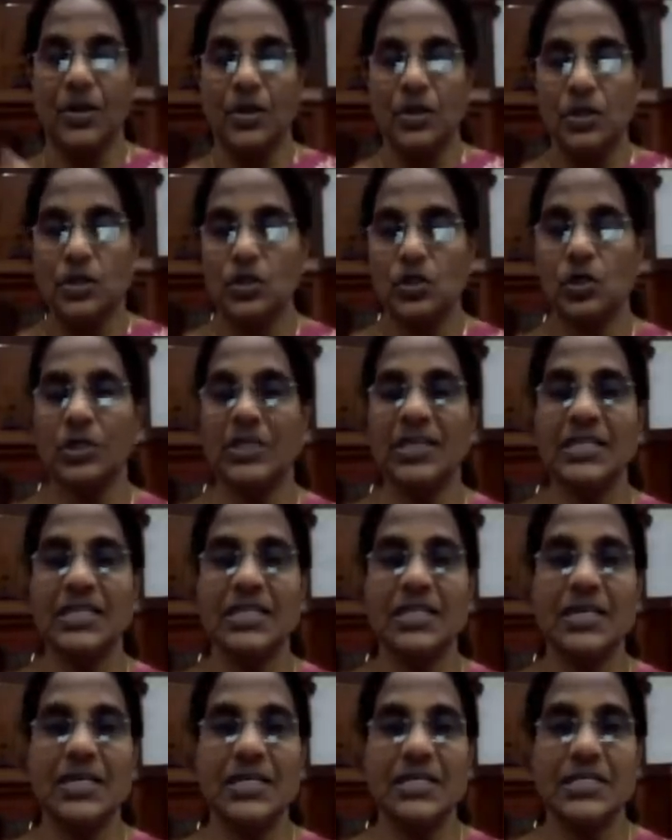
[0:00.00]
So this
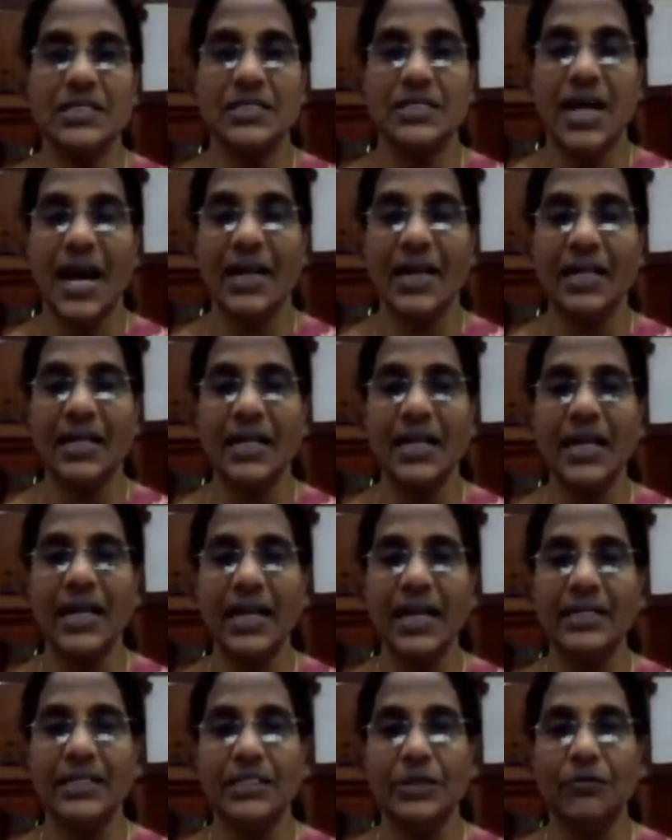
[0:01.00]
is directly
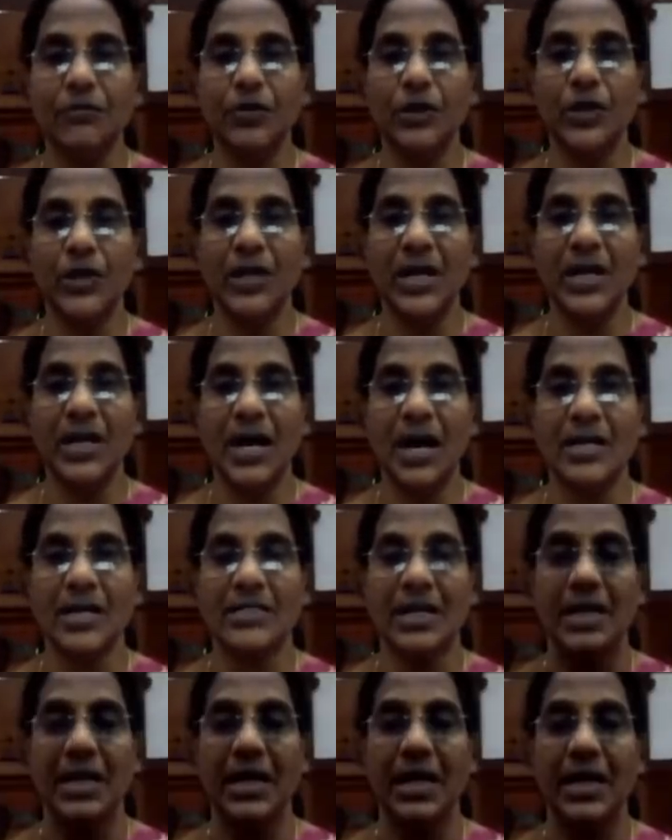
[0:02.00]
interviewing and
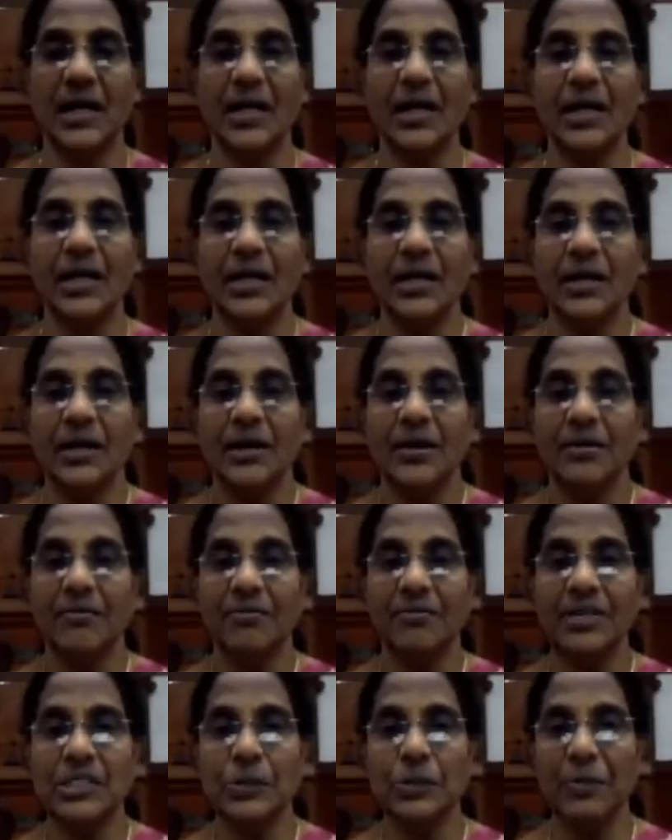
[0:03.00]
asking,
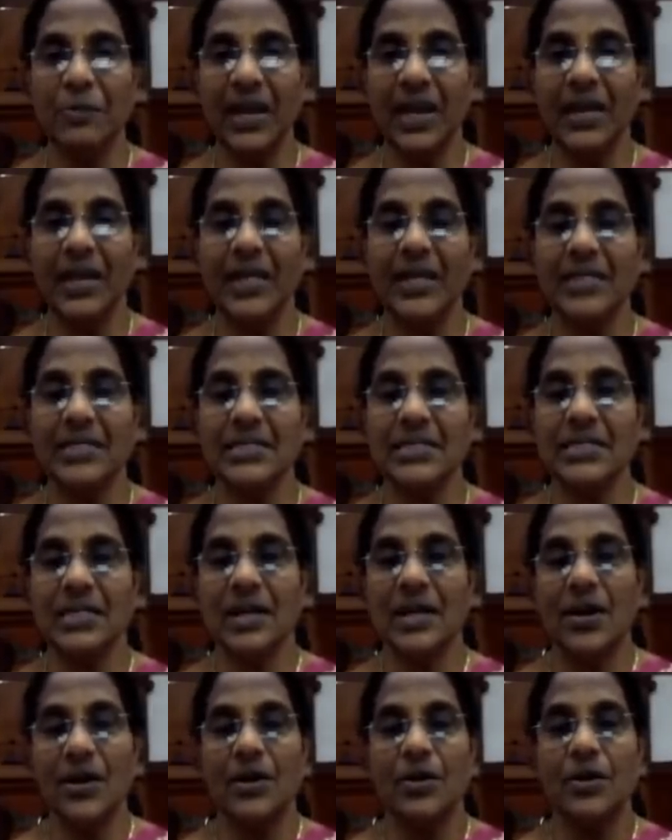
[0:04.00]
which means
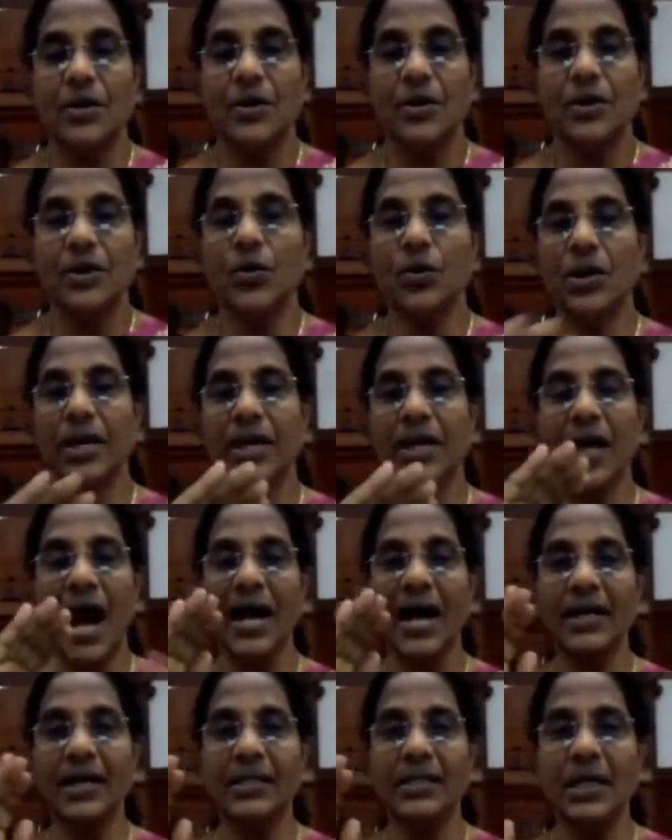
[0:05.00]
you can
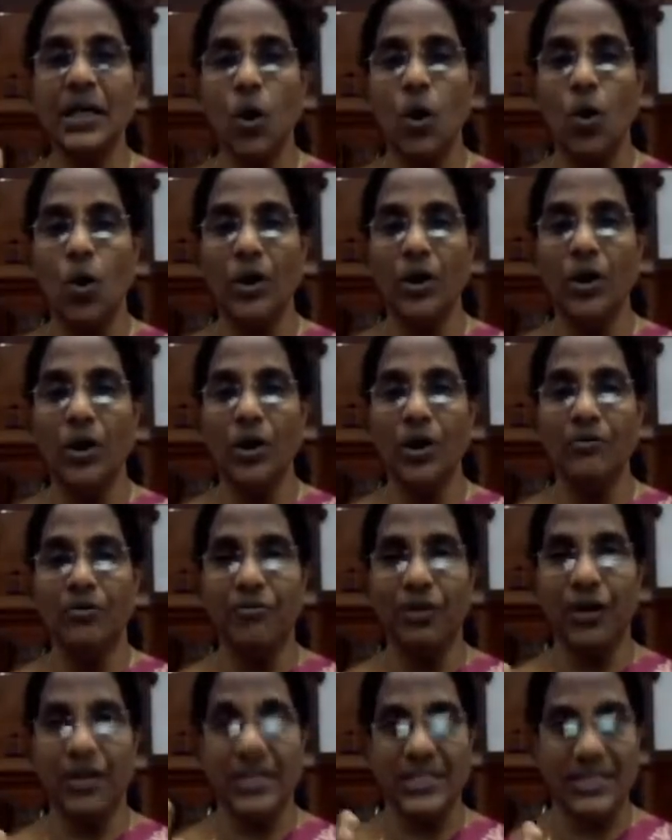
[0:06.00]
either go in
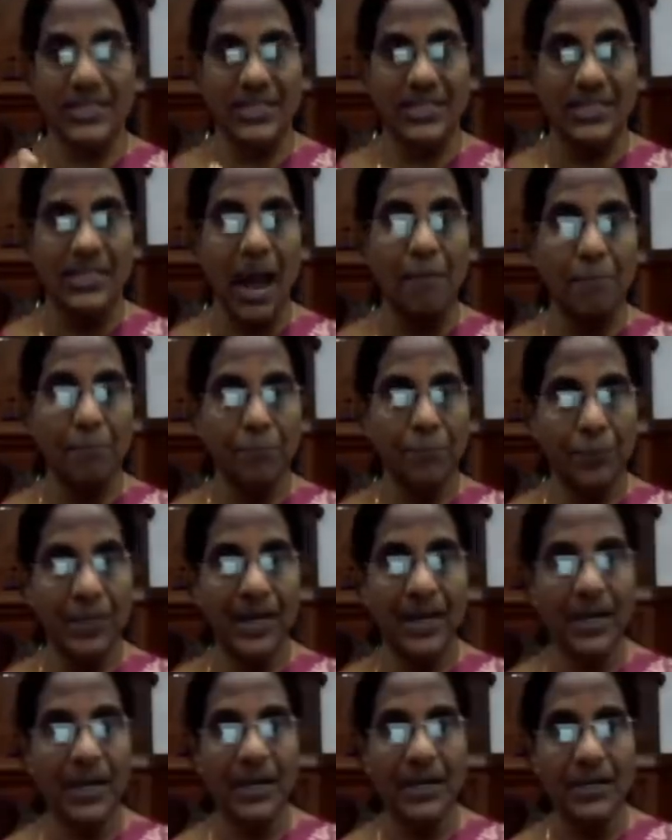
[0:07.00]
for a
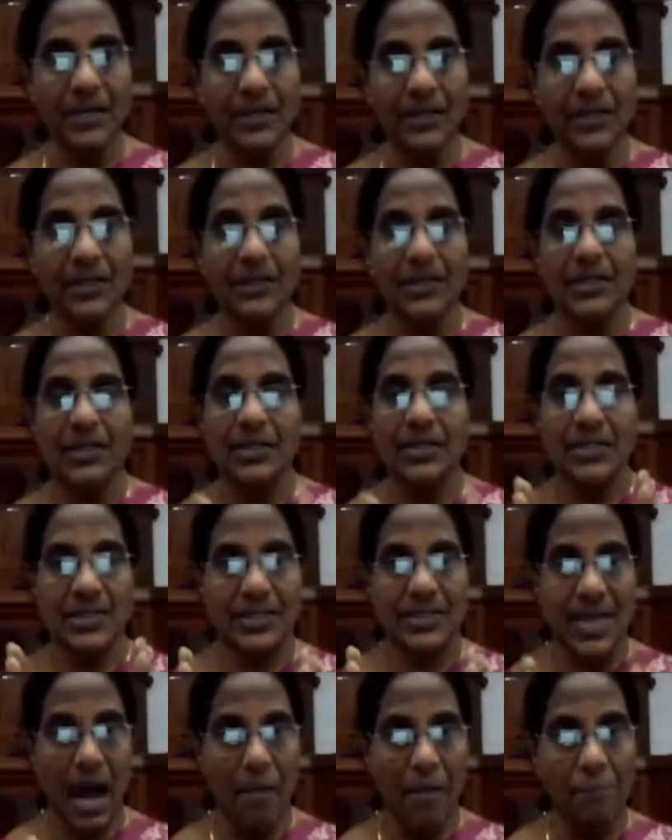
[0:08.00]
sampling.
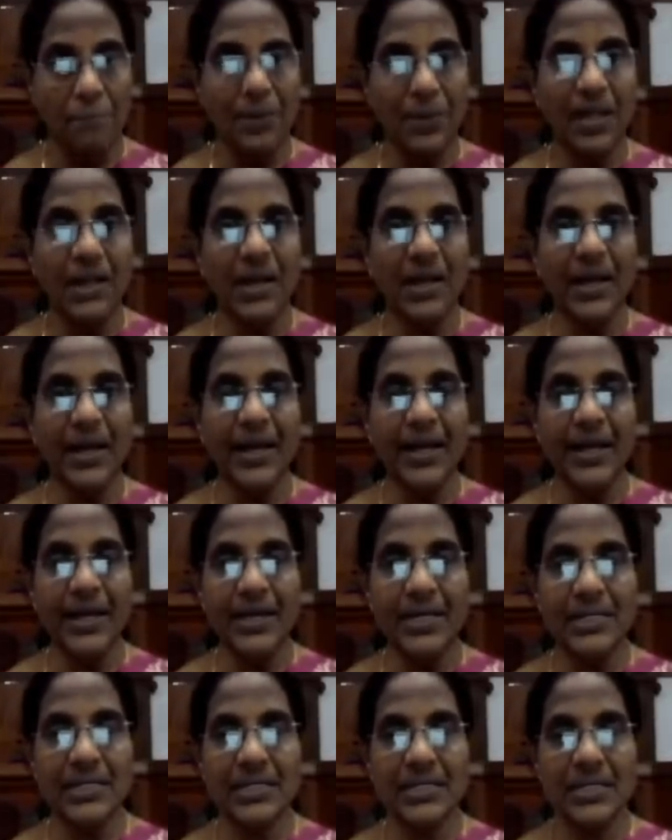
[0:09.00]
Sampling
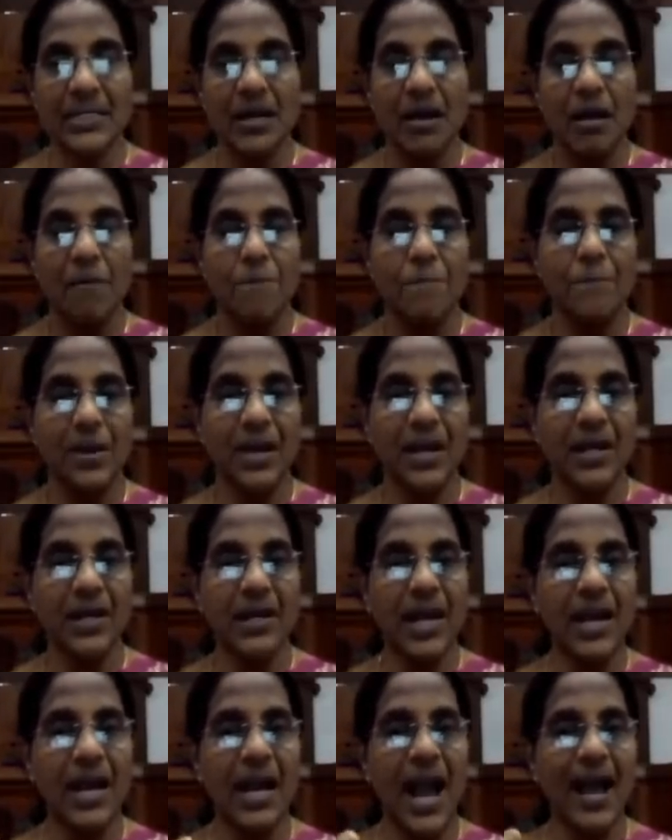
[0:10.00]
is
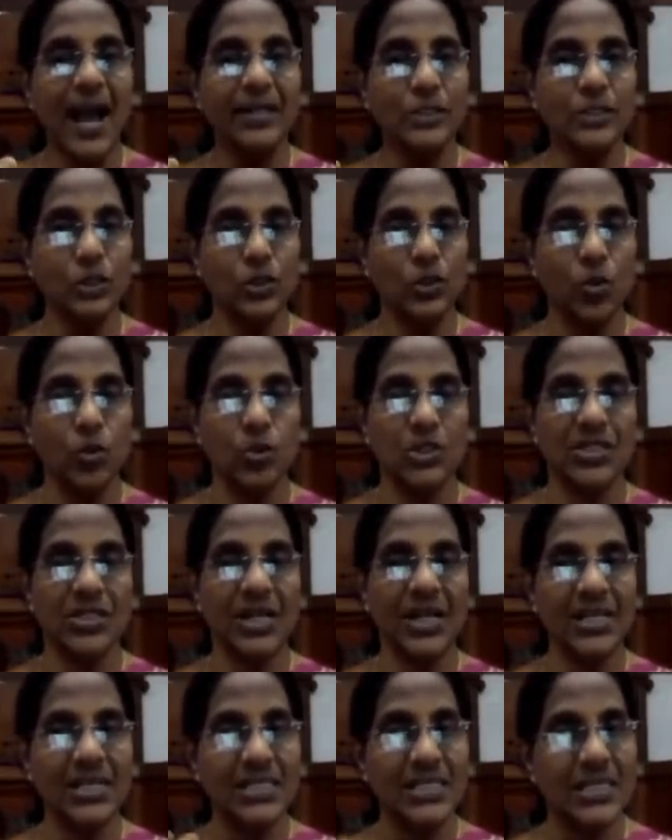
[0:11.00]
picking and
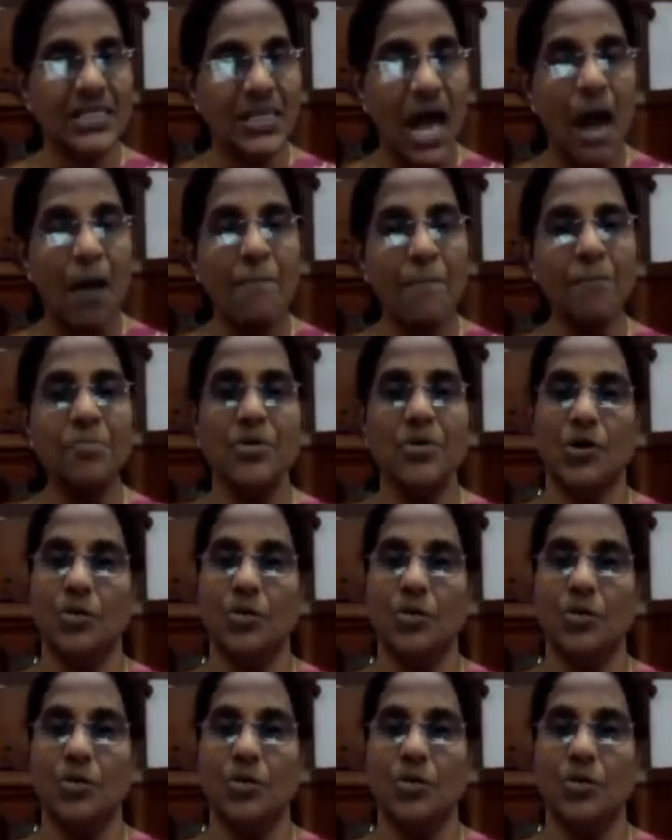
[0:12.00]
choosing some